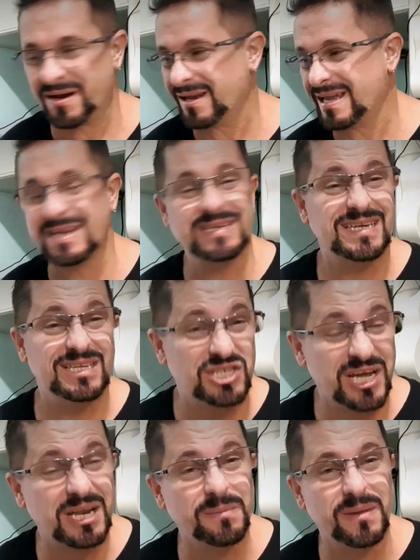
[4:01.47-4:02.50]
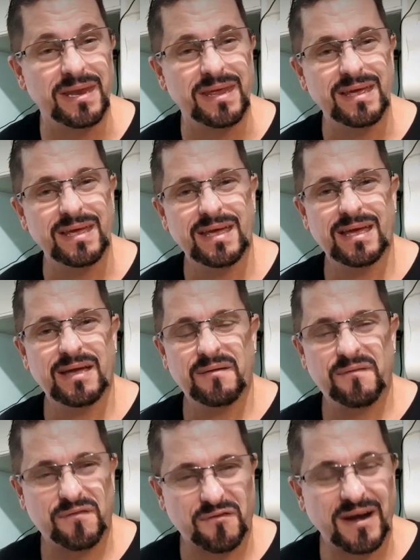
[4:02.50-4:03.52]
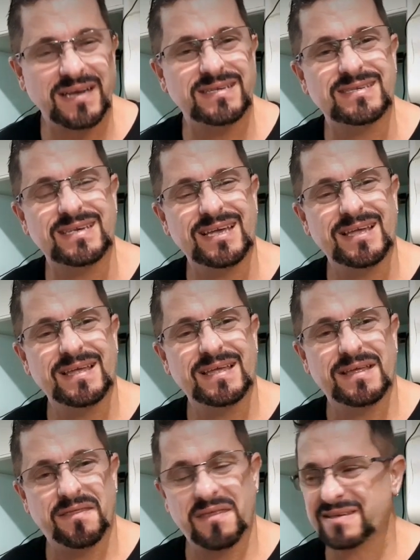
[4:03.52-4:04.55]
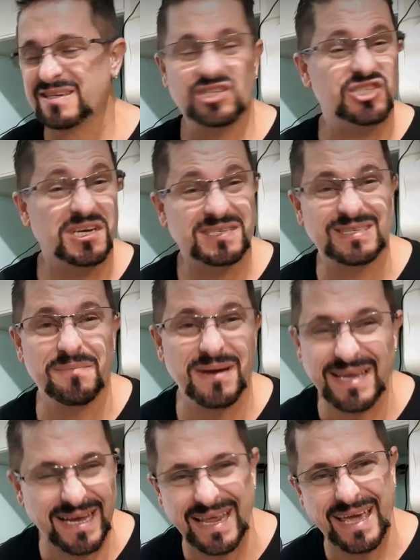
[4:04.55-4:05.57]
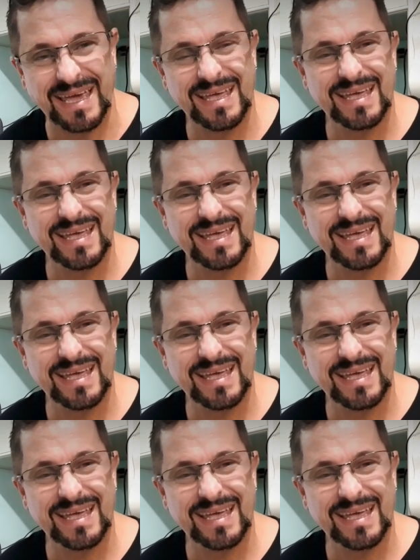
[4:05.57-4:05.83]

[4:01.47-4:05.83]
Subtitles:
Ladies and gentlemen, friends, this is just the beginning.